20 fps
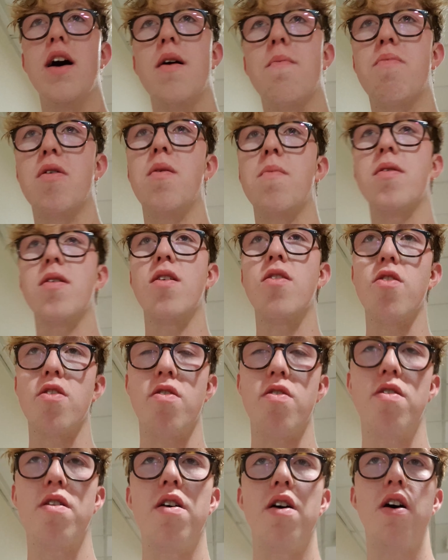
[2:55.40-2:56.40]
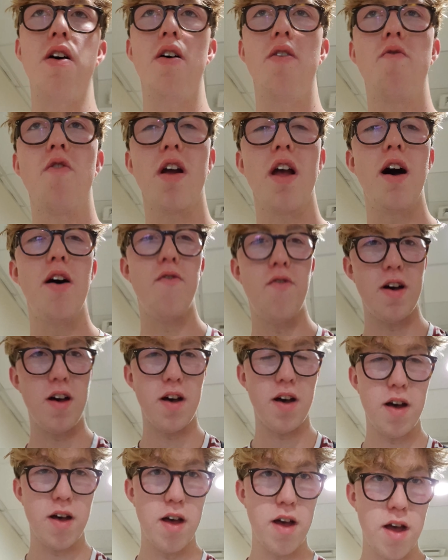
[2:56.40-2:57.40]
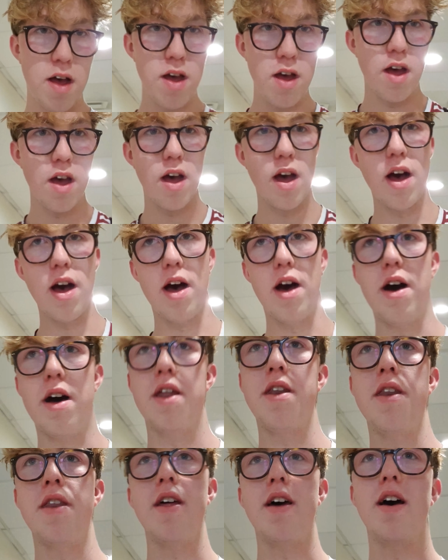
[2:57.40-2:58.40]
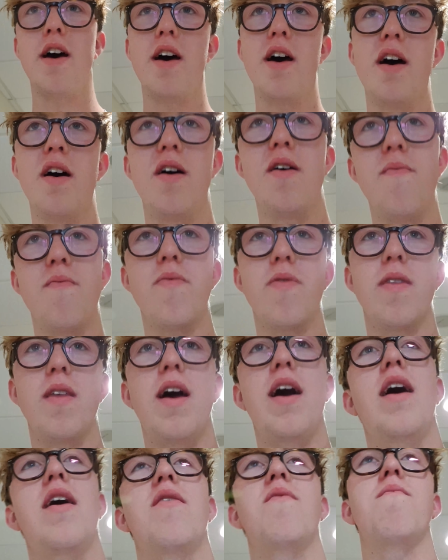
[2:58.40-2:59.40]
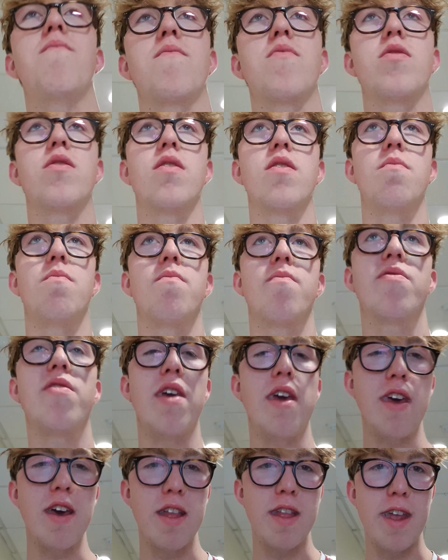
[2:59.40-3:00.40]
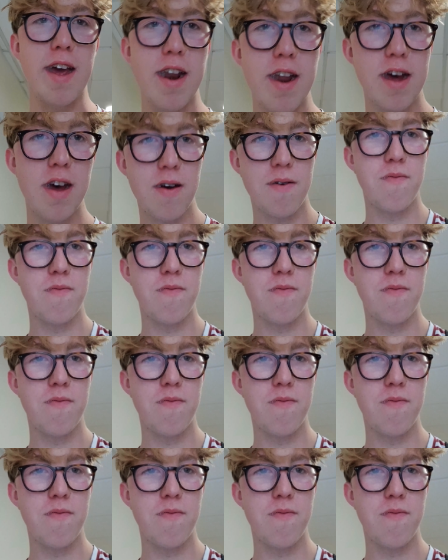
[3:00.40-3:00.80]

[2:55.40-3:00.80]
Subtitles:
probably just recover, and I'll see you at dinner.